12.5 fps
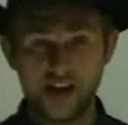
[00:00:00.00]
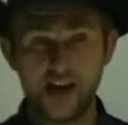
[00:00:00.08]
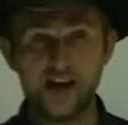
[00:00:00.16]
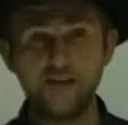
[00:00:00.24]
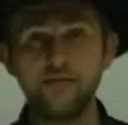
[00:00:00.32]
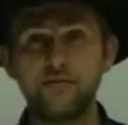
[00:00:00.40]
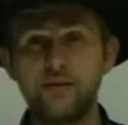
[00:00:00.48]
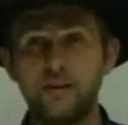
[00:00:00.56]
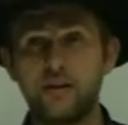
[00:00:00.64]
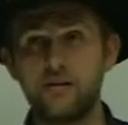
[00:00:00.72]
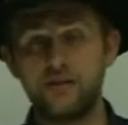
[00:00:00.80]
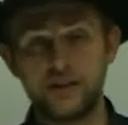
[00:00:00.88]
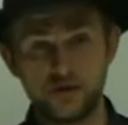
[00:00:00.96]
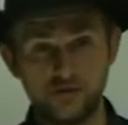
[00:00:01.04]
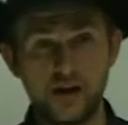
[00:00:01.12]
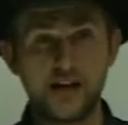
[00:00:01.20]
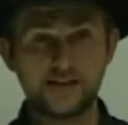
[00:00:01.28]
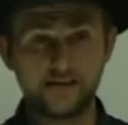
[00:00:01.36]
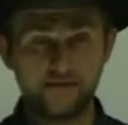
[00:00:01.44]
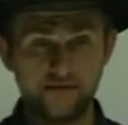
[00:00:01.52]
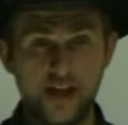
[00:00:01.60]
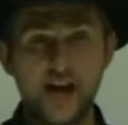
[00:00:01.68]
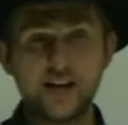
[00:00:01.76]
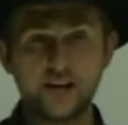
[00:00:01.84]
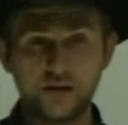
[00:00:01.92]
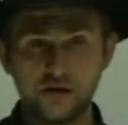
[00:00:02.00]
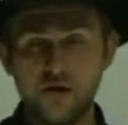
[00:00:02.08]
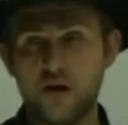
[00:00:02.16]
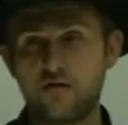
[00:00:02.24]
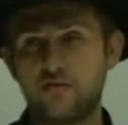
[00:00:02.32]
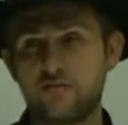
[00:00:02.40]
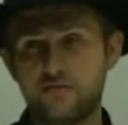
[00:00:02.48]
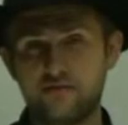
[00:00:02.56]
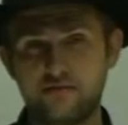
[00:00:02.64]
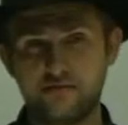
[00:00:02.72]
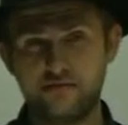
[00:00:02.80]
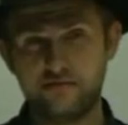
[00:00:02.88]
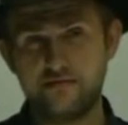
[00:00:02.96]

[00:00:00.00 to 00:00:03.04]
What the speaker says: that they have that unites a flag and a clock.